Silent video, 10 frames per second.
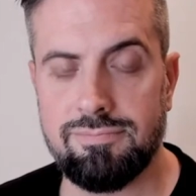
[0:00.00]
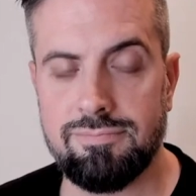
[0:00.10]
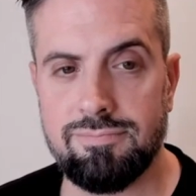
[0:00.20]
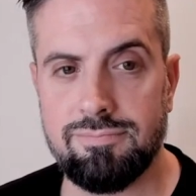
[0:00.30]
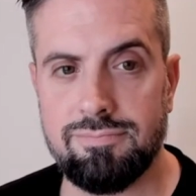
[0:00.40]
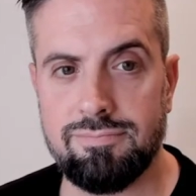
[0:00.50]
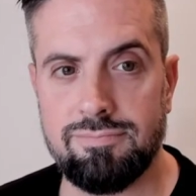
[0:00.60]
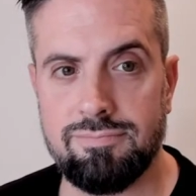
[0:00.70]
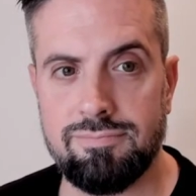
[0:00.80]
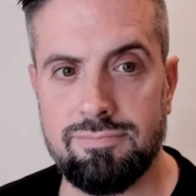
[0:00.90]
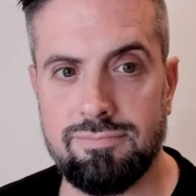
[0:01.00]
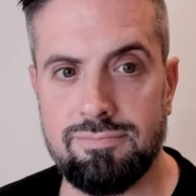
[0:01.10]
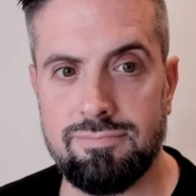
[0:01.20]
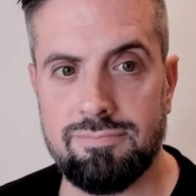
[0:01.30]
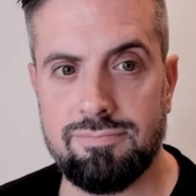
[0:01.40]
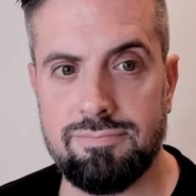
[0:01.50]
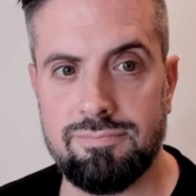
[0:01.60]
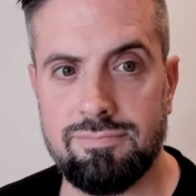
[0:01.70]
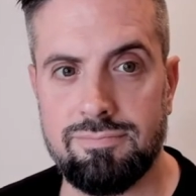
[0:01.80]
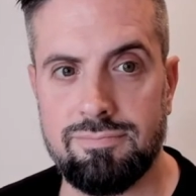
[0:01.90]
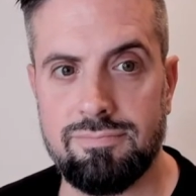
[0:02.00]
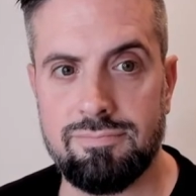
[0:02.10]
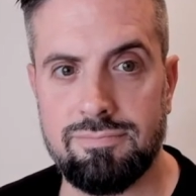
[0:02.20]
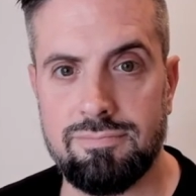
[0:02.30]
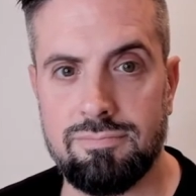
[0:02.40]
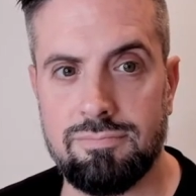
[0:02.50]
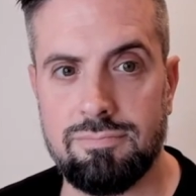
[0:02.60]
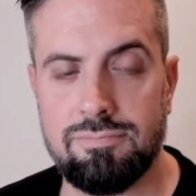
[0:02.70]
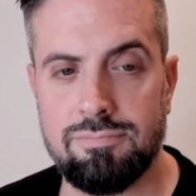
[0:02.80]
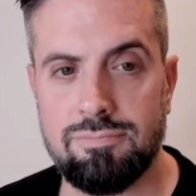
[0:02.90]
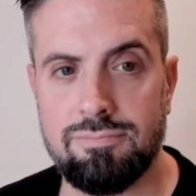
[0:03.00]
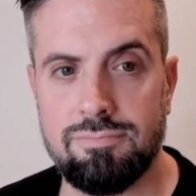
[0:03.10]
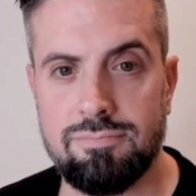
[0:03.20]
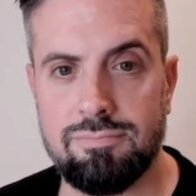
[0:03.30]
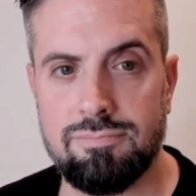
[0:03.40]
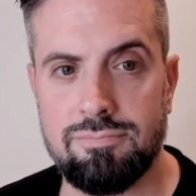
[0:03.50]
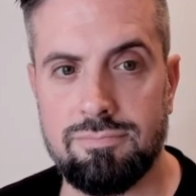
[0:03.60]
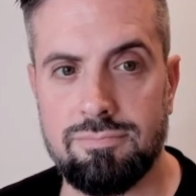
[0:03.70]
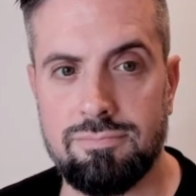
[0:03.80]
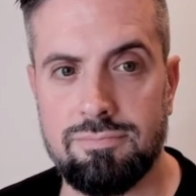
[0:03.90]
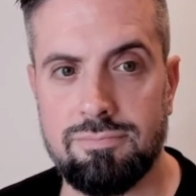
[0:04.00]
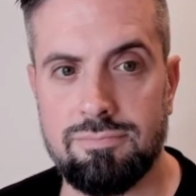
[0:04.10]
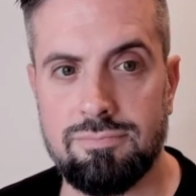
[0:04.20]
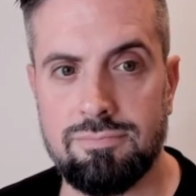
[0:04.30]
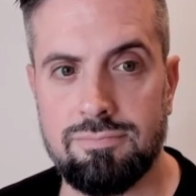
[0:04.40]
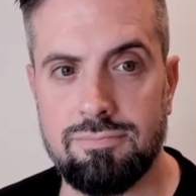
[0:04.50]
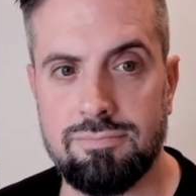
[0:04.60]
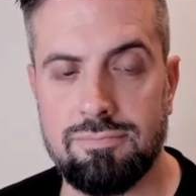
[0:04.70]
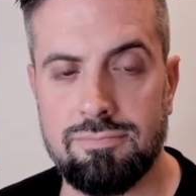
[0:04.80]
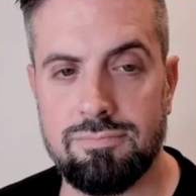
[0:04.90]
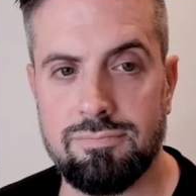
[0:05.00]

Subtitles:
This person isn't speaking.